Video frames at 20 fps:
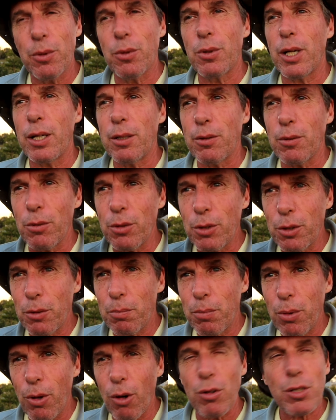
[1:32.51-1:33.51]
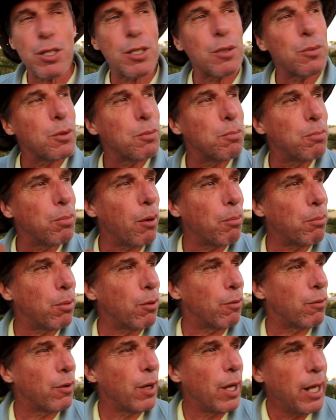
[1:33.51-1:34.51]
wall and all your plaster will pop
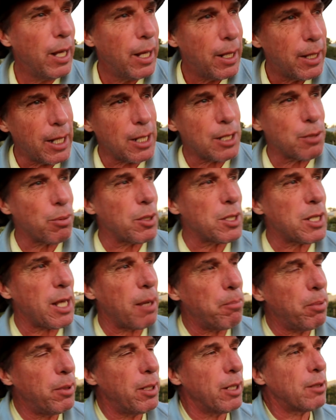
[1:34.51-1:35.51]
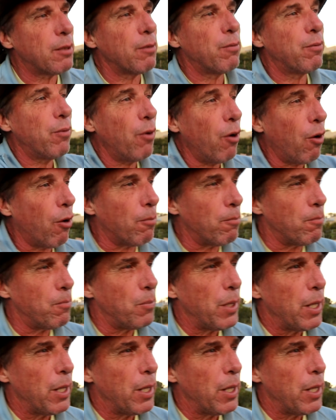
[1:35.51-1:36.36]
off. That's what's happened at the farm